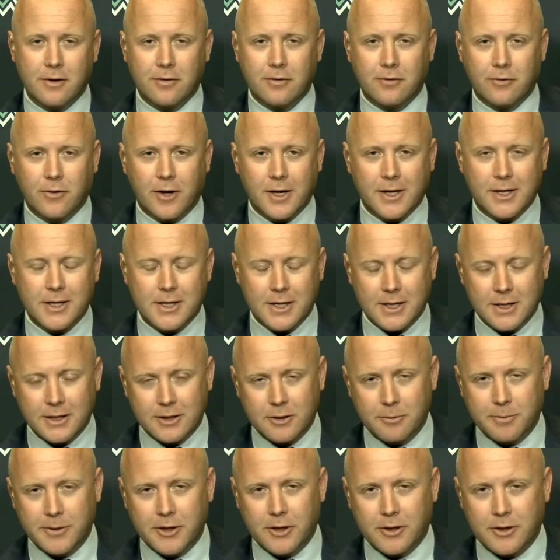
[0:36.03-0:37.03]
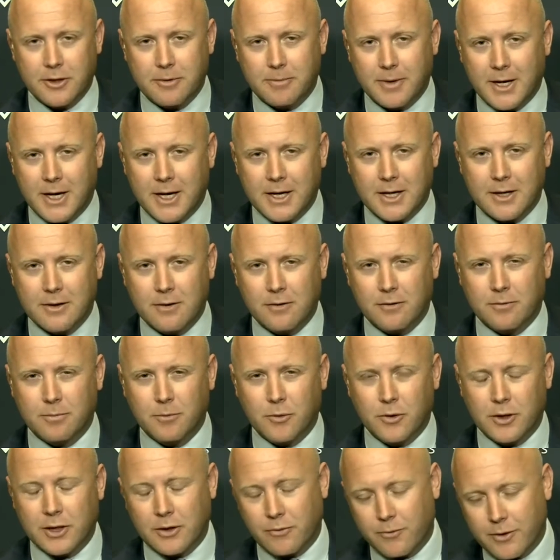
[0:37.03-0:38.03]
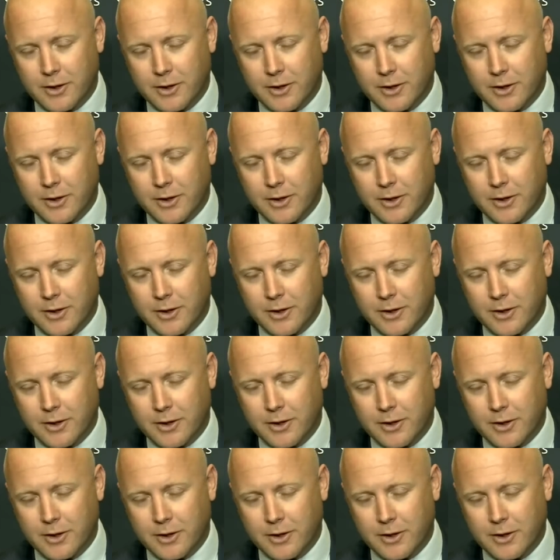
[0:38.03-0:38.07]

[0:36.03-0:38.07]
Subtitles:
are struggling a little bit on the market this morning.